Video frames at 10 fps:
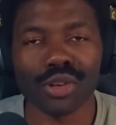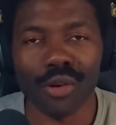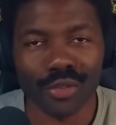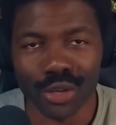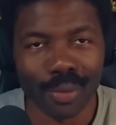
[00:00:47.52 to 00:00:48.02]

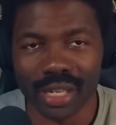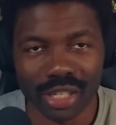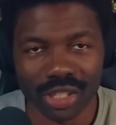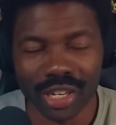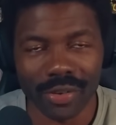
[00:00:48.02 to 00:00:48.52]
of human
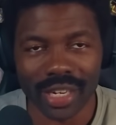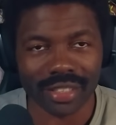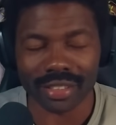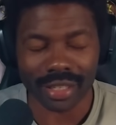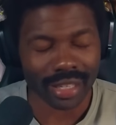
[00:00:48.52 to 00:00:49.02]

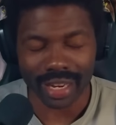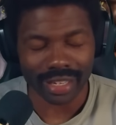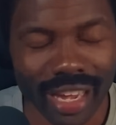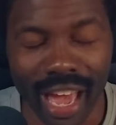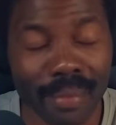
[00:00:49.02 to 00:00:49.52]
engineering,
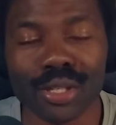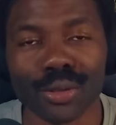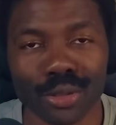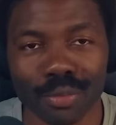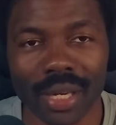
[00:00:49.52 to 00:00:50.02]
like
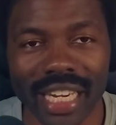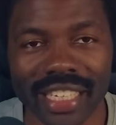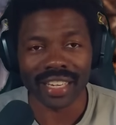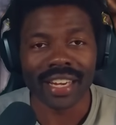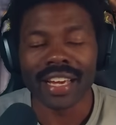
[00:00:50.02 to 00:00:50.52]
absolute
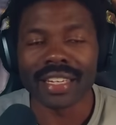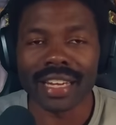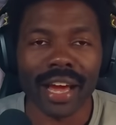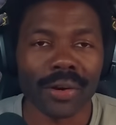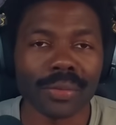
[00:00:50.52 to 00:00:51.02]
peak.
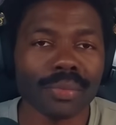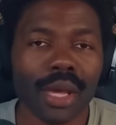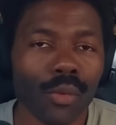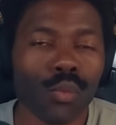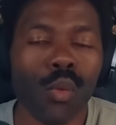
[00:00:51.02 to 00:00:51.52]
Now,
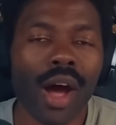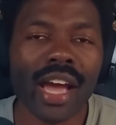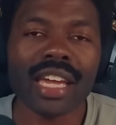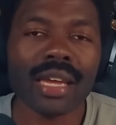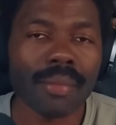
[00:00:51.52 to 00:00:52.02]
why